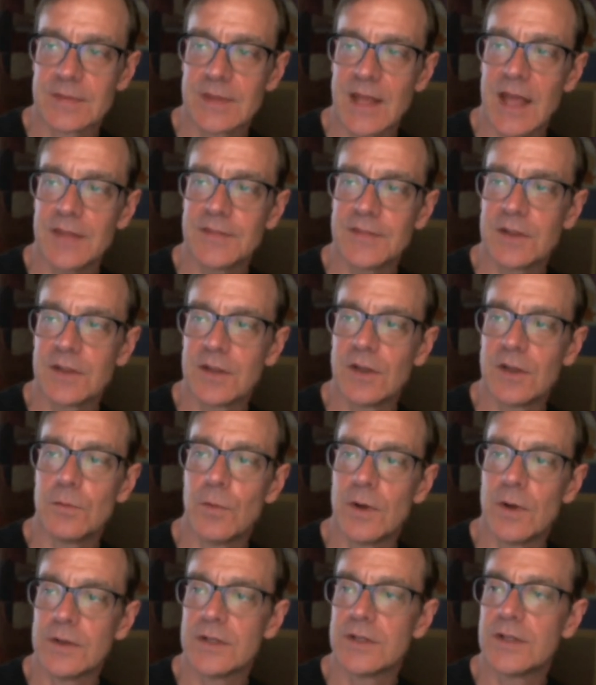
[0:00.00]
that's a good
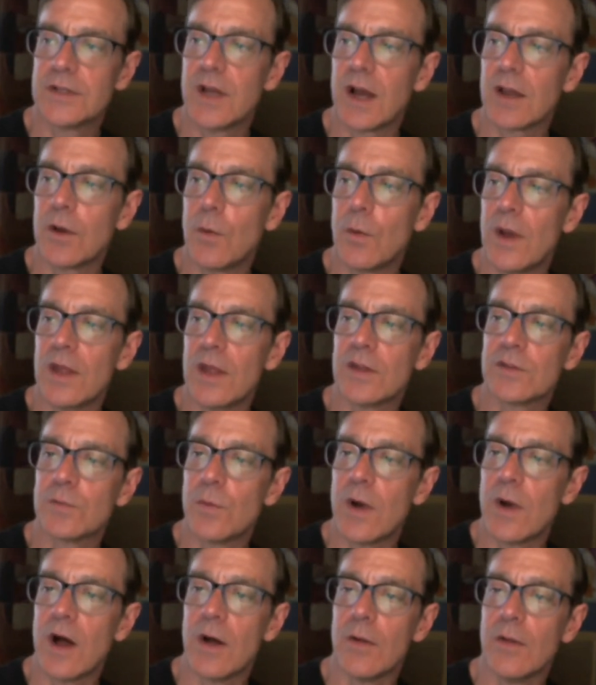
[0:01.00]
one to tuck away as
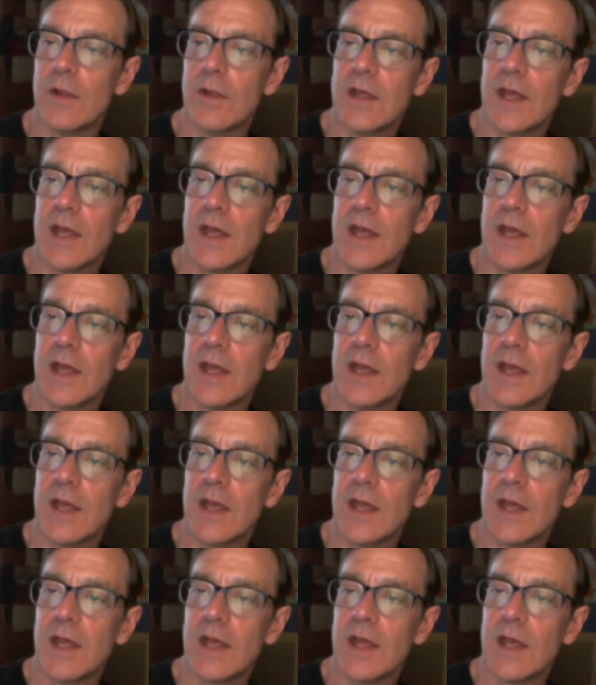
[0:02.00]
well.